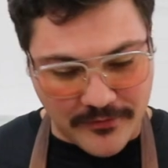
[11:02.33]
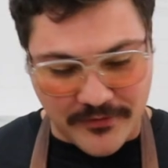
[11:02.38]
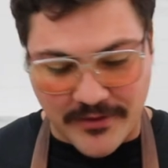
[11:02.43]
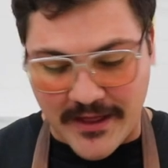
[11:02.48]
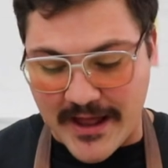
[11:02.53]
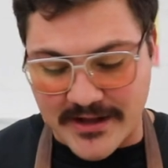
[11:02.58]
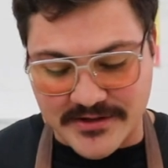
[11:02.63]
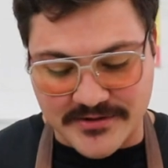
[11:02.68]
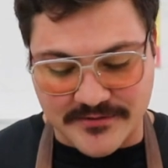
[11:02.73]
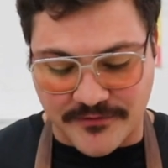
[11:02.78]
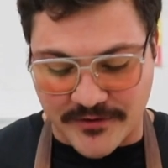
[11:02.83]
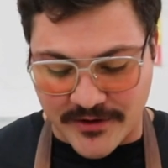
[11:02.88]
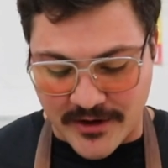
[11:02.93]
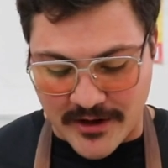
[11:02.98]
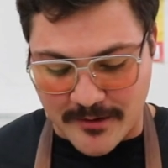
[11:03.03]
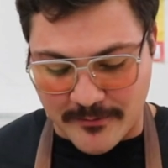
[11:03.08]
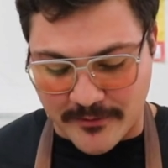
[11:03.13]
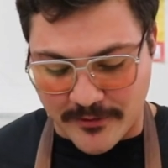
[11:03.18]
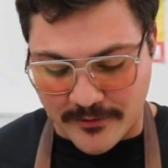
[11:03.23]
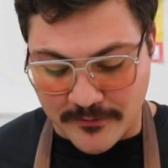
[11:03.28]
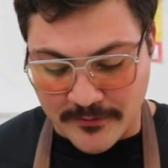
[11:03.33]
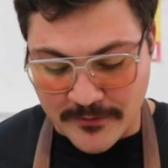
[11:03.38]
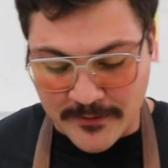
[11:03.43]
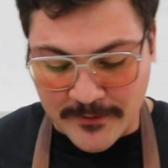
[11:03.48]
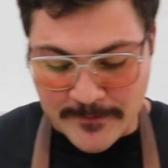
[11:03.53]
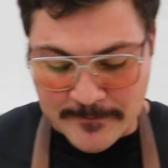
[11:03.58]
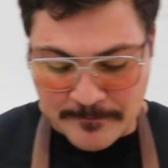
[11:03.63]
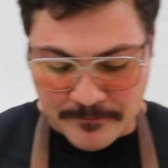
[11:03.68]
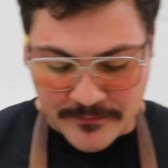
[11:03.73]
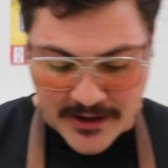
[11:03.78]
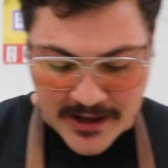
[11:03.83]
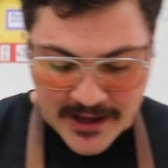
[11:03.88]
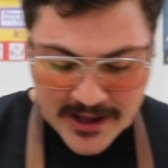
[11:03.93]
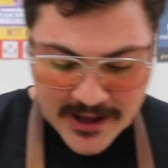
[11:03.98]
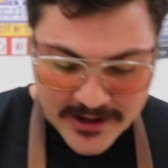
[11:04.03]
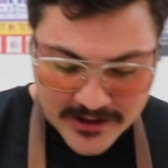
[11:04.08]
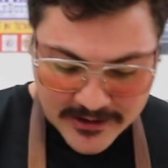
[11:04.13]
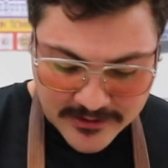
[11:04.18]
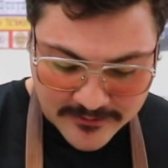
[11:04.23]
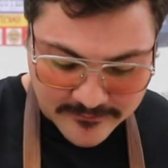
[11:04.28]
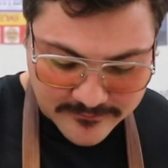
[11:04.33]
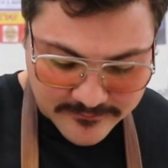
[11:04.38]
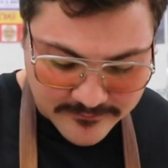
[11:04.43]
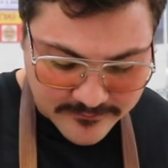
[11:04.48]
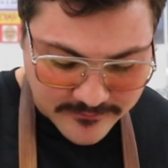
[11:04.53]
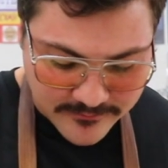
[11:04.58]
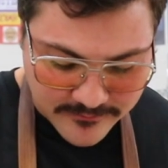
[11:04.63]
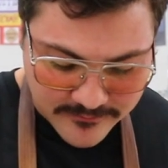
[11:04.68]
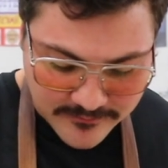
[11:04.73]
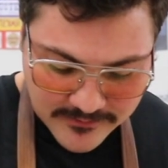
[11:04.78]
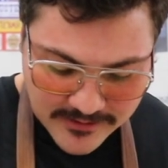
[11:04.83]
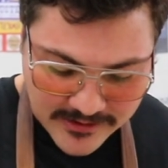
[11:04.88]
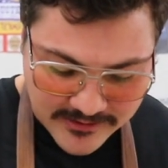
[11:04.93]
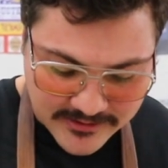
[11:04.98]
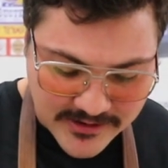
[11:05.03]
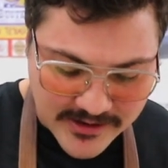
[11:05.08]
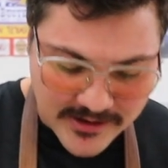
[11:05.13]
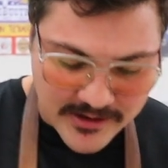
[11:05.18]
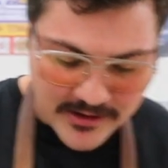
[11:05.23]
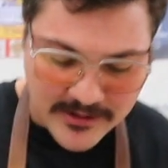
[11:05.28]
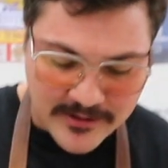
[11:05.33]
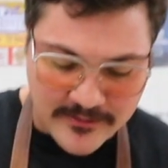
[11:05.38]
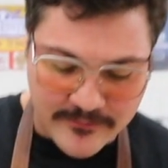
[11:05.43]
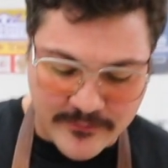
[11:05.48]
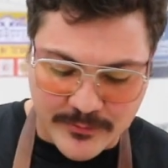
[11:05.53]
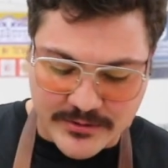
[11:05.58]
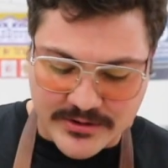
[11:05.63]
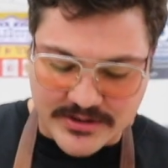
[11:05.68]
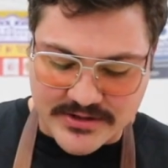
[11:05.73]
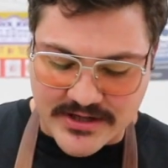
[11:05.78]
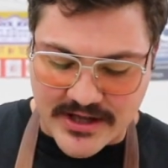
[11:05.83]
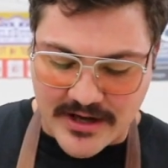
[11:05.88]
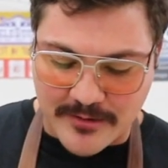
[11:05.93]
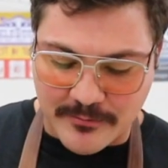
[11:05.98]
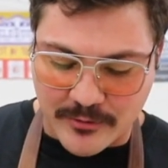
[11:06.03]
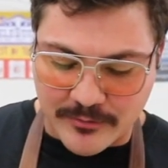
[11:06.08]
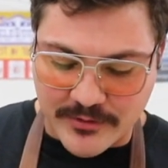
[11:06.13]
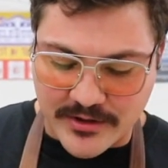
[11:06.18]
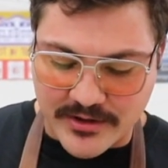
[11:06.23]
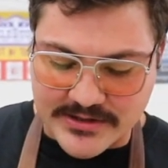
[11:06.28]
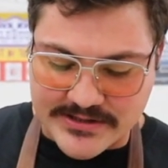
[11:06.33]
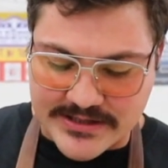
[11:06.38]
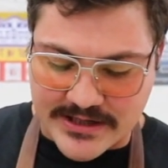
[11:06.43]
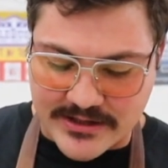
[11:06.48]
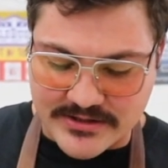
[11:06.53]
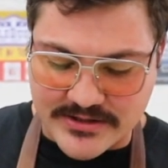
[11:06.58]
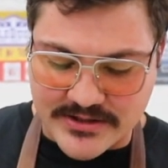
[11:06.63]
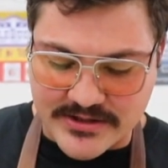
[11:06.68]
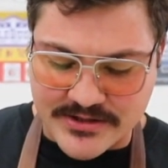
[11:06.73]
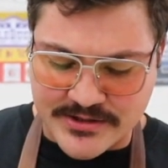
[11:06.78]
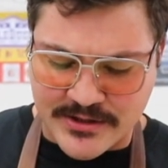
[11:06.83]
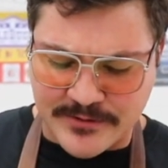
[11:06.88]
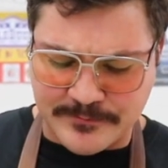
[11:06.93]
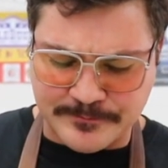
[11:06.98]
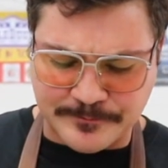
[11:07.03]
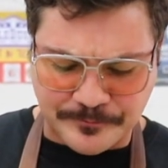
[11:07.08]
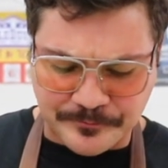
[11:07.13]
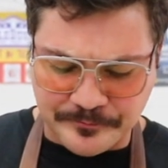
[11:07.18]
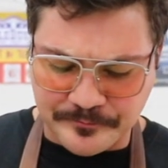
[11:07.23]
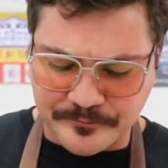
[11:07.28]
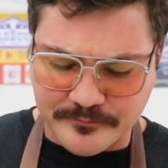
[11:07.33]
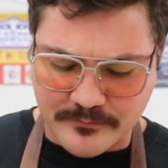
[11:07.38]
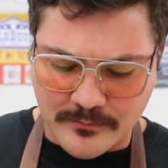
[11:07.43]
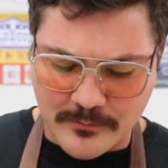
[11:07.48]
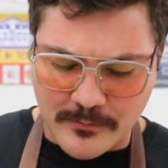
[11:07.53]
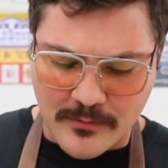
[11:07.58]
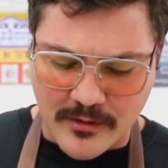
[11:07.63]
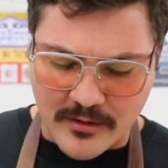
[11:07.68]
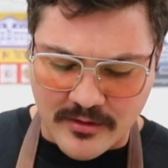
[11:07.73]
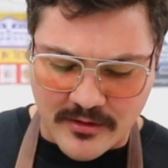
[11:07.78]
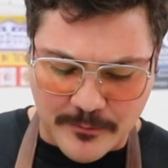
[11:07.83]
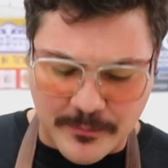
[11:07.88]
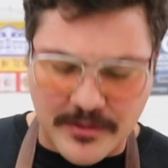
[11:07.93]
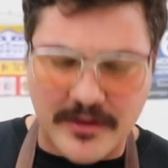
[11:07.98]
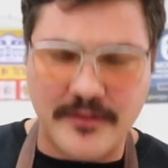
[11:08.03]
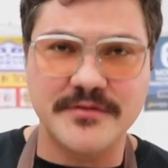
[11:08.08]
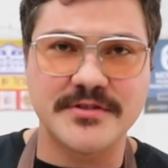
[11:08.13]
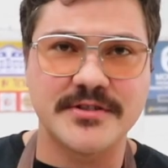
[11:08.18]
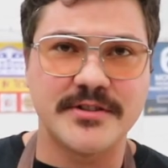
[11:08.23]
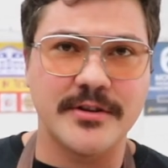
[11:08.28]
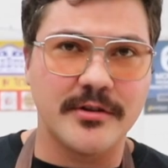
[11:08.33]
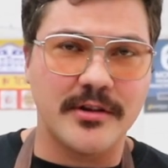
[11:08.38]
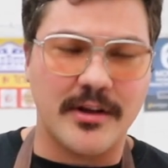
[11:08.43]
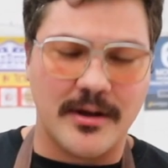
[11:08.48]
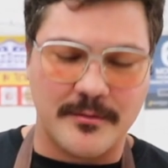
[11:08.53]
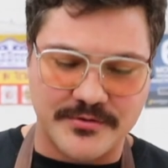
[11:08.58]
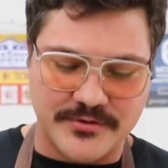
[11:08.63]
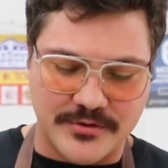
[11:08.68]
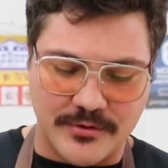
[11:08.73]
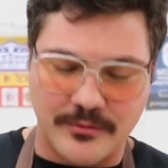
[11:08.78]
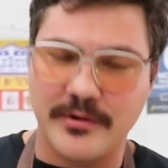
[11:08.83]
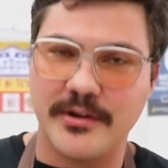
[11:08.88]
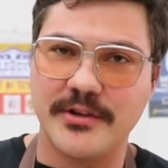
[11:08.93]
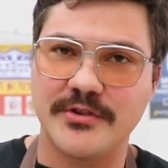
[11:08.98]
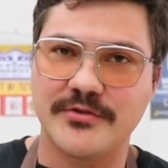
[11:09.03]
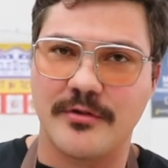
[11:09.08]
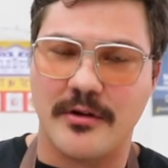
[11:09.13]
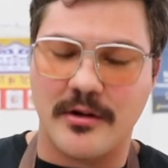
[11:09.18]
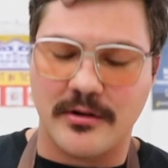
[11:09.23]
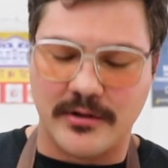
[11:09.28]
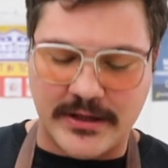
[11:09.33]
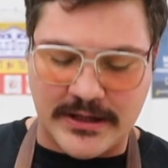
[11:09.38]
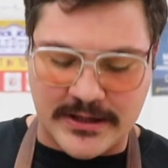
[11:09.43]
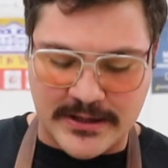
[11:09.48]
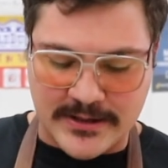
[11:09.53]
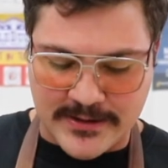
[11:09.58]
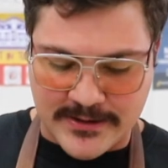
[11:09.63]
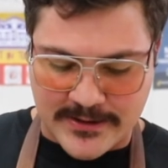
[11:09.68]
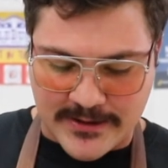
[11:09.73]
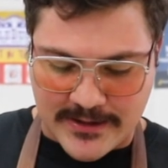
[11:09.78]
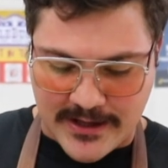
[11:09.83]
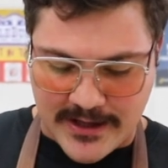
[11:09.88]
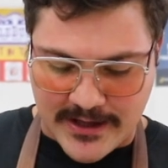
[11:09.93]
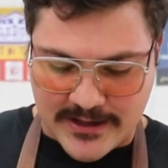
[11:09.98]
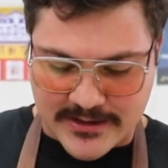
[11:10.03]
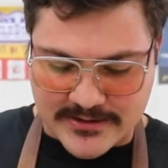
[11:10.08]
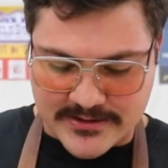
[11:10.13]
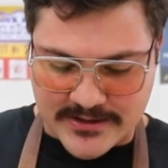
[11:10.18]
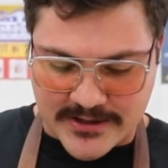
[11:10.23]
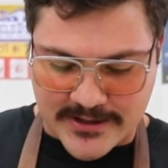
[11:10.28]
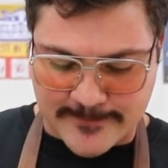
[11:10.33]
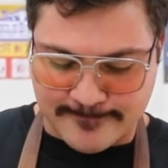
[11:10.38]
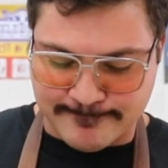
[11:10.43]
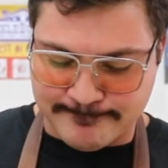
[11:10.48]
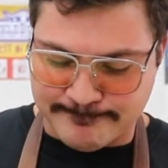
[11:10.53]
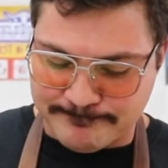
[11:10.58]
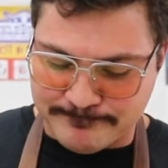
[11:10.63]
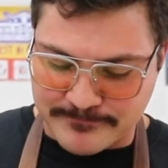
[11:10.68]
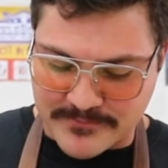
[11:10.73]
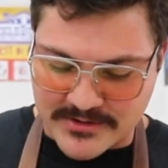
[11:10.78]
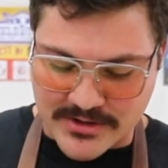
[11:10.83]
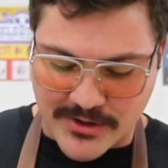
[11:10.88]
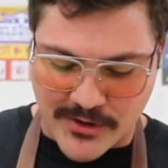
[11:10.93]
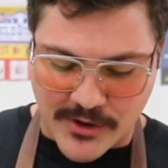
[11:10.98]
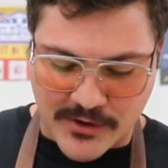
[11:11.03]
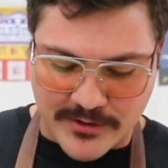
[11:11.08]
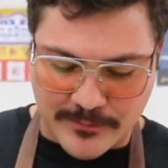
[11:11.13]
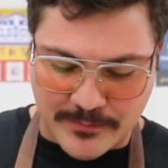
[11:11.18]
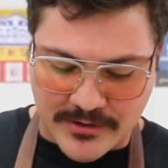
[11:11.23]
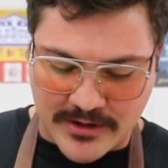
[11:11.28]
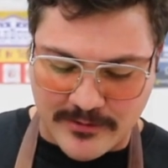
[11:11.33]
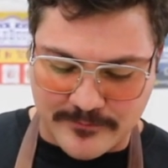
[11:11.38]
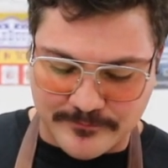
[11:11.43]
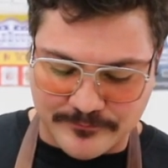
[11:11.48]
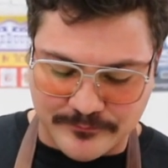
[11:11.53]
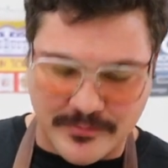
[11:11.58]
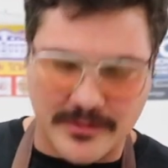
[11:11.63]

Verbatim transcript: that's phenomenal. I I think even with the Santa Maria style seasoning, the beef still comes through really strongly, and um, it's hard to beat.